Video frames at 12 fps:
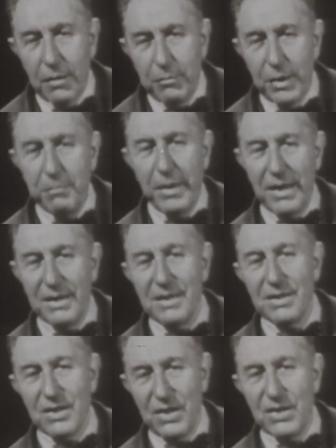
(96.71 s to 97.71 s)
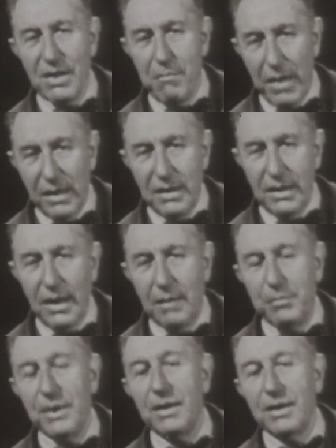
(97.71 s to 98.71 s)
but by the systematic
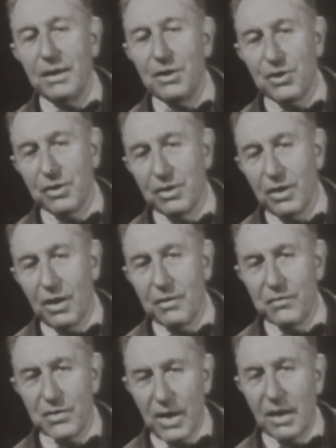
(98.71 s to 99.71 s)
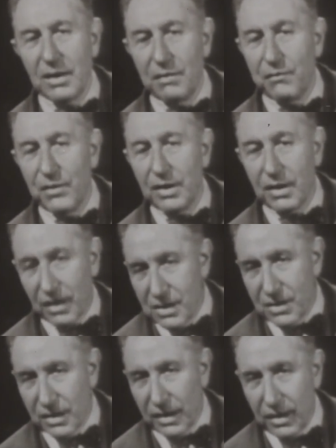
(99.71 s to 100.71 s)
application of scientific
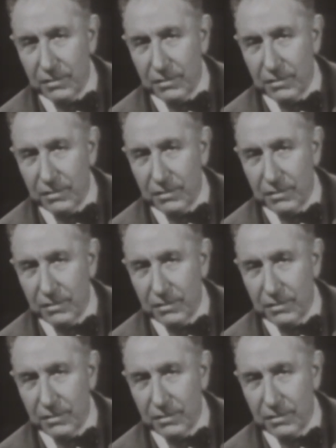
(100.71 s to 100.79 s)
reasoning.